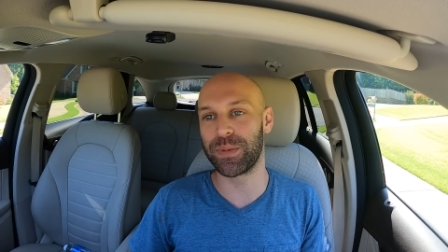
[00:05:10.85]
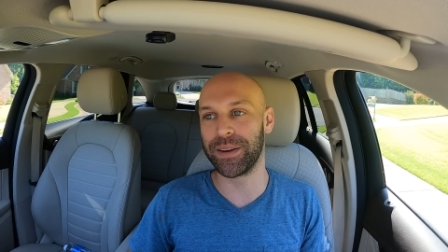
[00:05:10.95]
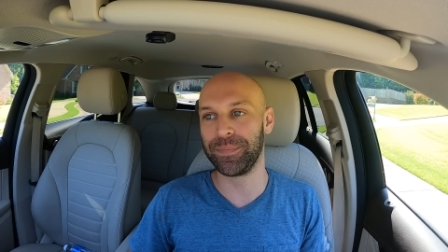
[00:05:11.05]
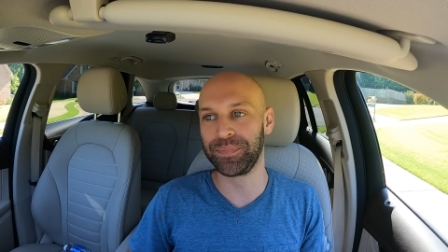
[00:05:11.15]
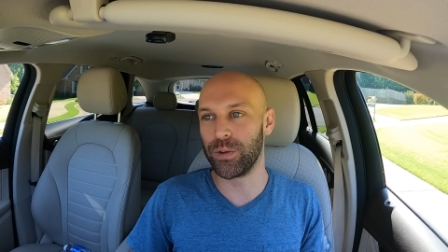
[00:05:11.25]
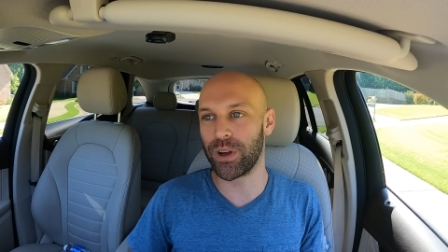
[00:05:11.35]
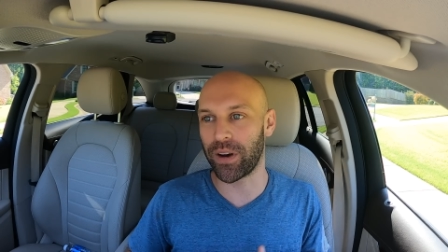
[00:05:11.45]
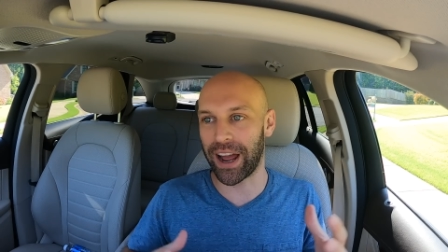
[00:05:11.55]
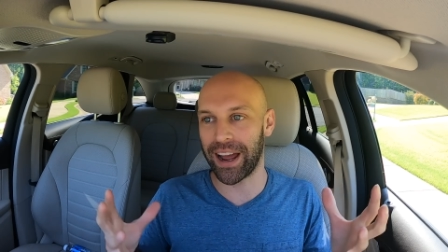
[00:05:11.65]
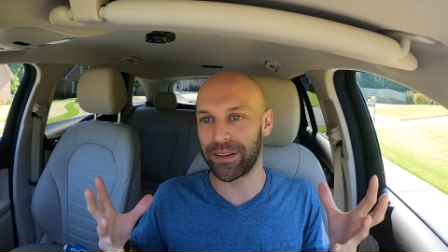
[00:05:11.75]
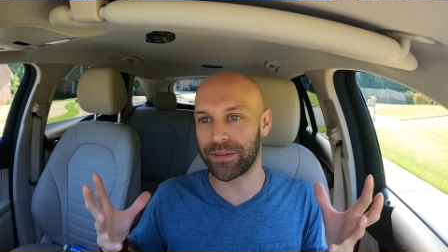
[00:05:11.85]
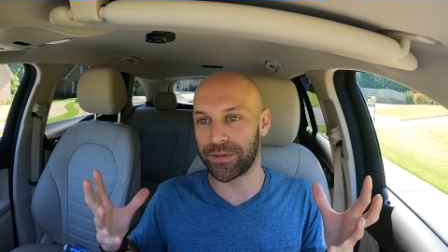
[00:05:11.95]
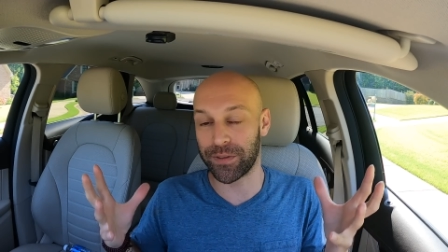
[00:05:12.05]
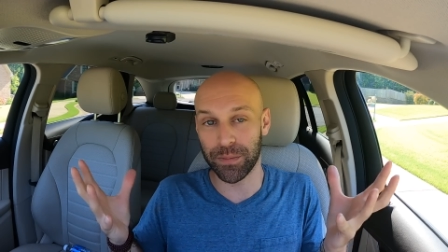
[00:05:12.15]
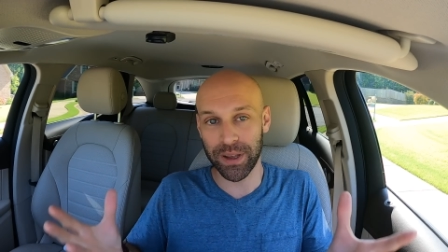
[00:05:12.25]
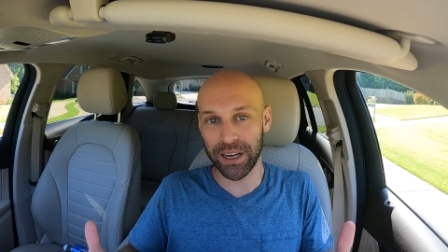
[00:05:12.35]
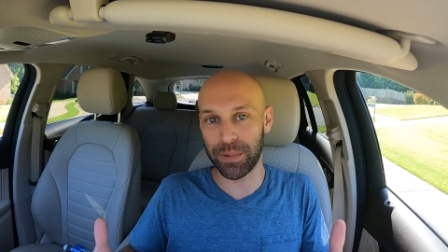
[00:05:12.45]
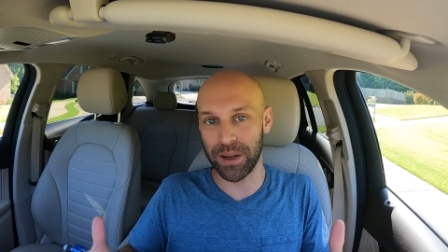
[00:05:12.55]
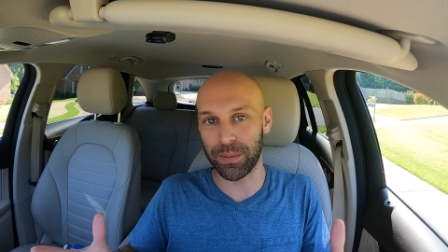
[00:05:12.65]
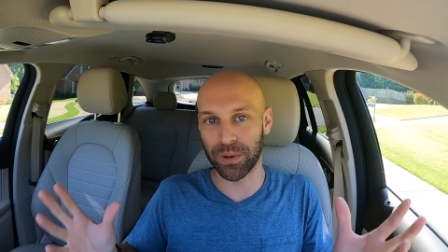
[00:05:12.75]
but you don't have, for many
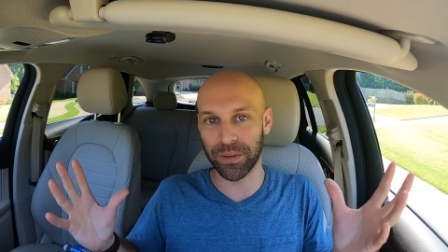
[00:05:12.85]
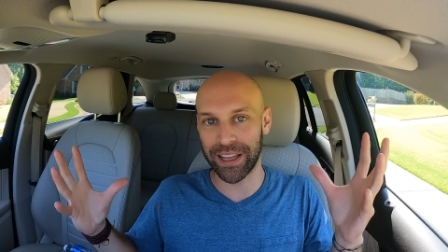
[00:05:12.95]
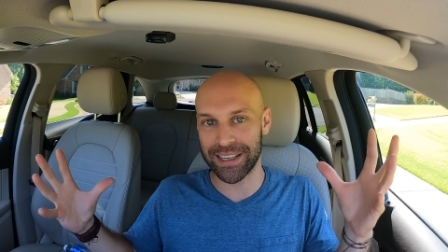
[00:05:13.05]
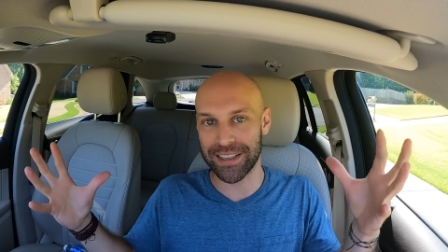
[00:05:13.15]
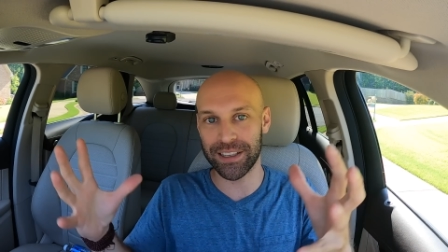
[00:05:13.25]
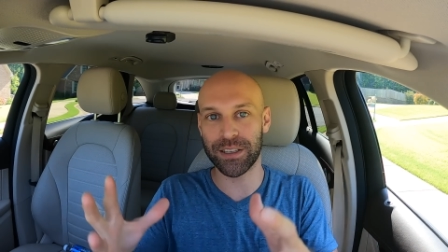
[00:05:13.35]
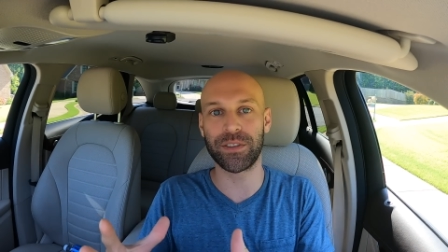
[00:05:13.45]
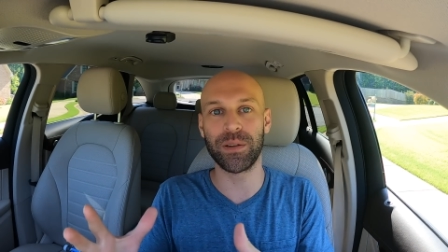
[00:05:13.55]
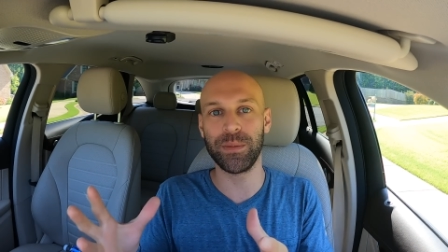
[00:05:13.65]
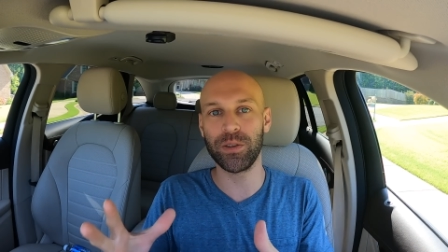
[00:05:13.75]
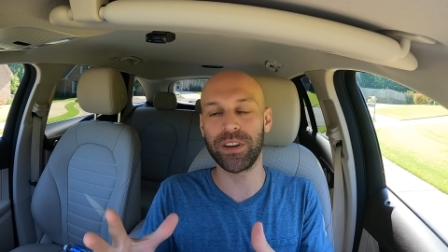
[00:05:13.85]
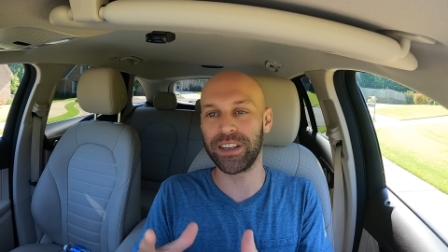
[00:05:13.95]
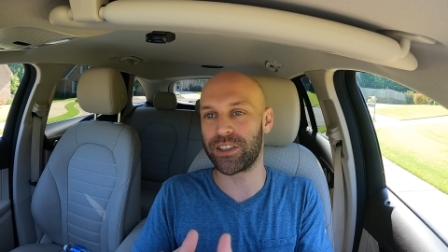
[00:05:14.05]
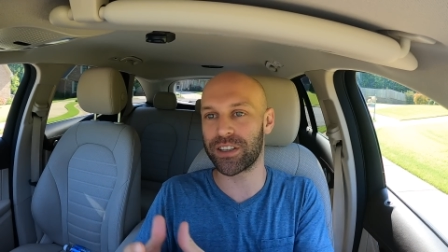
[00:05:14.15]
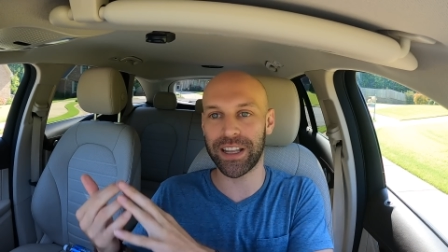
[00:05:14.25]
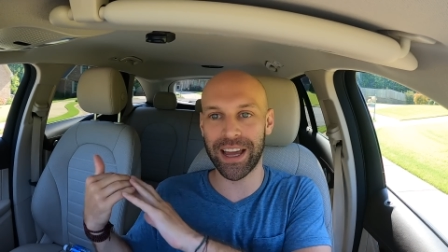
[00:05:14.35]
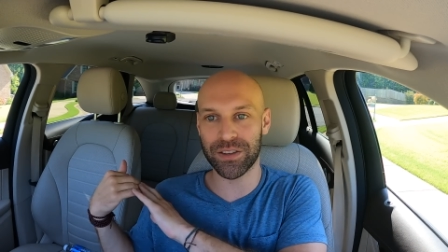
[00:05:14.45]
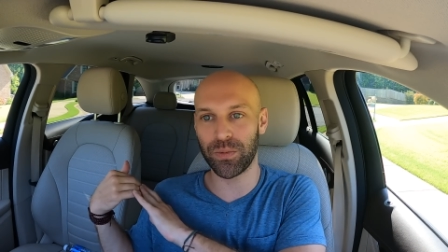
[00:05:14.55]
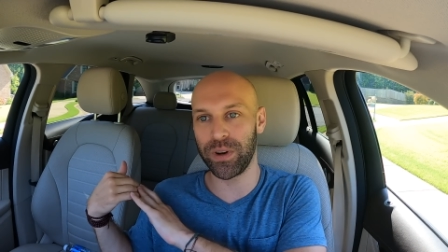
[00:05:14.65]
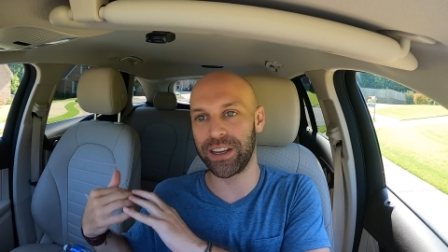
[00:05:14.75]
people, that sense of community. Just
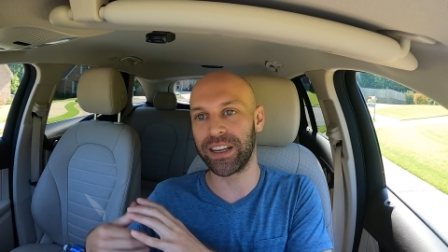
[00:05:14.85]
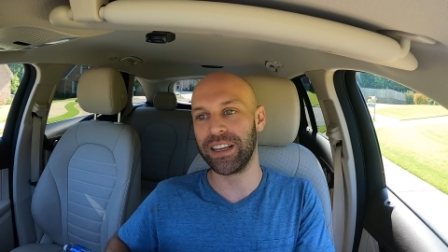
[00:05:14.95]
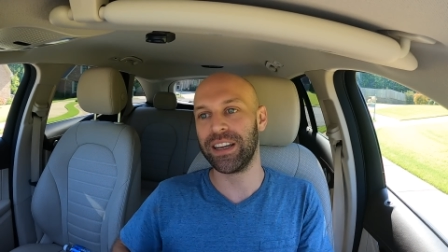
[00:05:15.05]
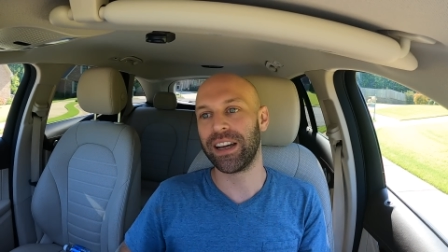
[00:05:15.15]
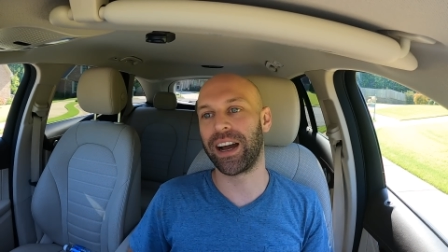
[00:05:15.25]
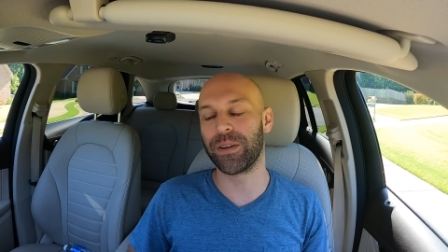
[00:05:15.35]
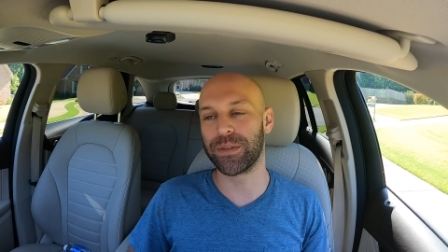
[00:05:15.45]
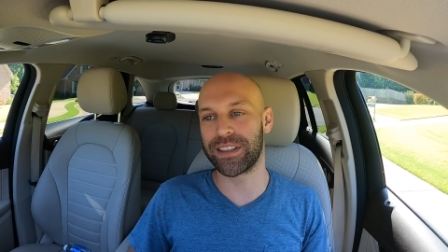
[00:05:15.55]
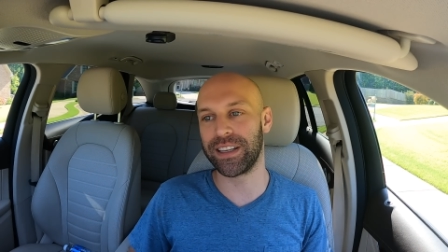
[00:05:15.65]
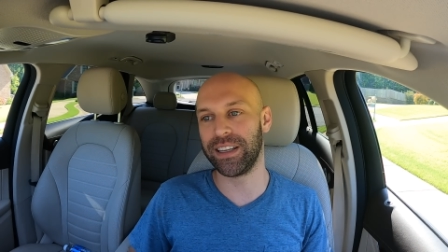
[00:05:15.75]
last week, I was